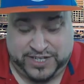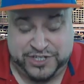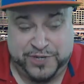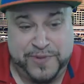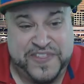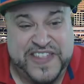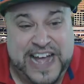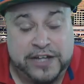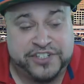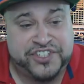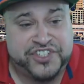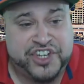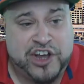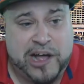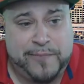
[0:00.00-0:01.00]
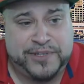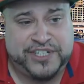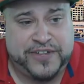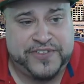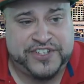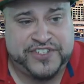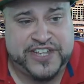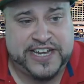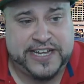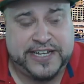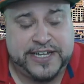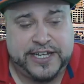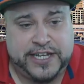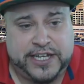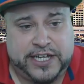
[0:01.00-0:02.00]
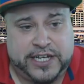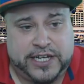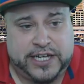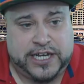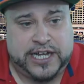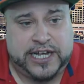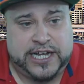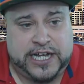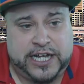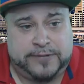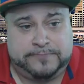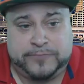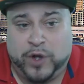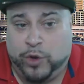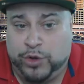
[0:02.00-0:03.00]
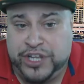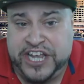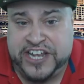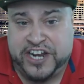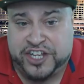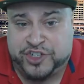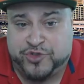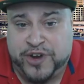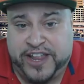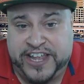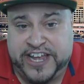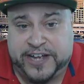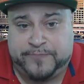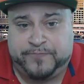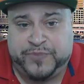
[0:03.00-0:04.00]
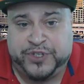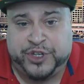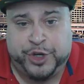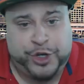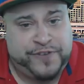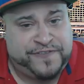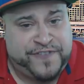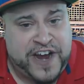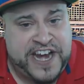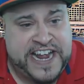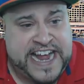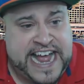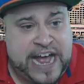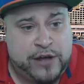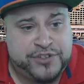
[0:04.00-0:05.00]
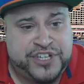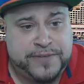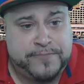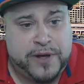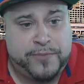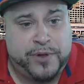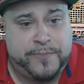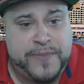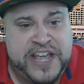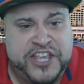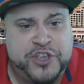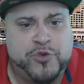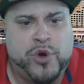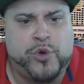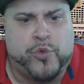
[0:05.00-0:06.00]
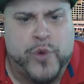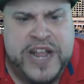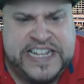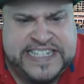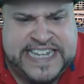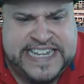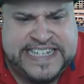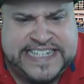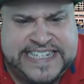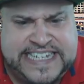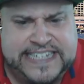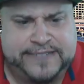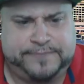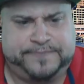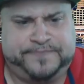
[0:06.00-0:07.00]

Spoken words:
There should be thousands of comments on this thing. Only in Australia could fighting a housing bubble make you a racist.